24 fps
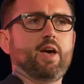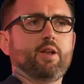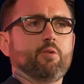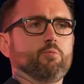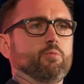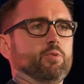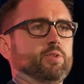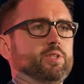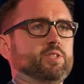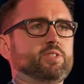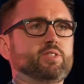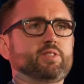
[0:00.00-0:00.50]

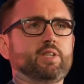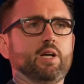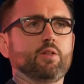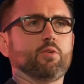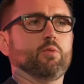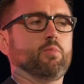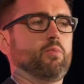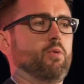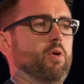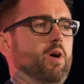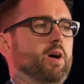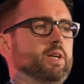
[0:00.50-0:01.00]
But it's
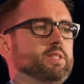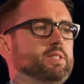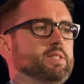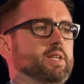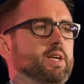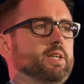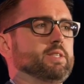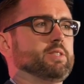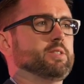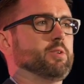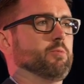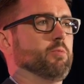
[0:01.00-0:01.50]
really everybody
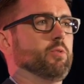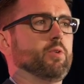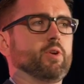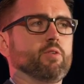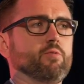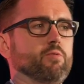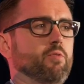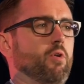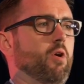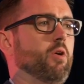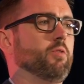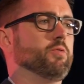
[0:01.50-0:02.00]
in the
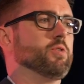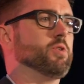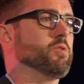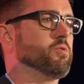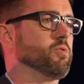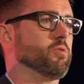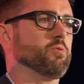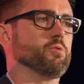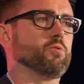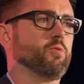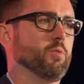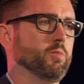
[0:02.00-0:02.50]
company, right?
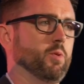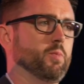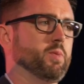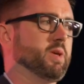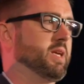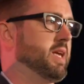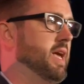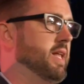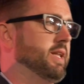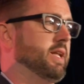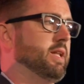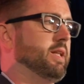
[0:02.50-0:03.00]
Because, we had
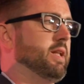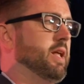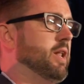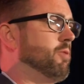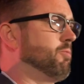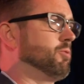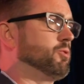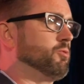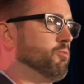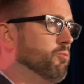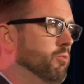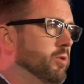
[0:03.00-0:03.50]
to build
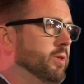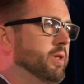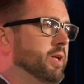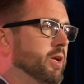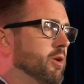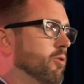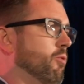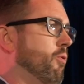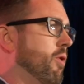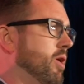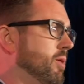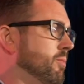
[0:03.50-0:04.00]
that product in
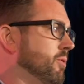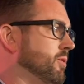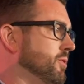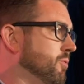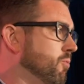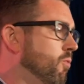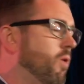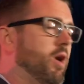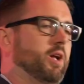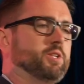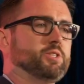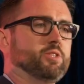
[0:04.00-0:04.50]
the first
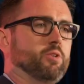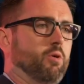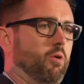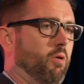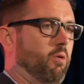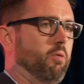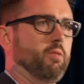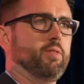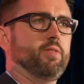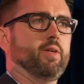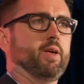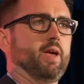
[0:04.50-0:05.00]
place. We have to
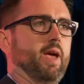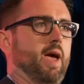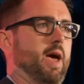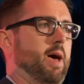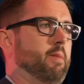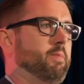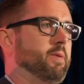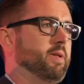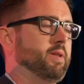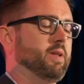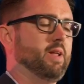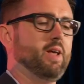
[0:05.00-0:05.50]
support that
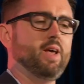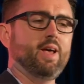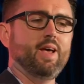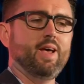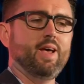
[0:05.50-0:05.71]
product.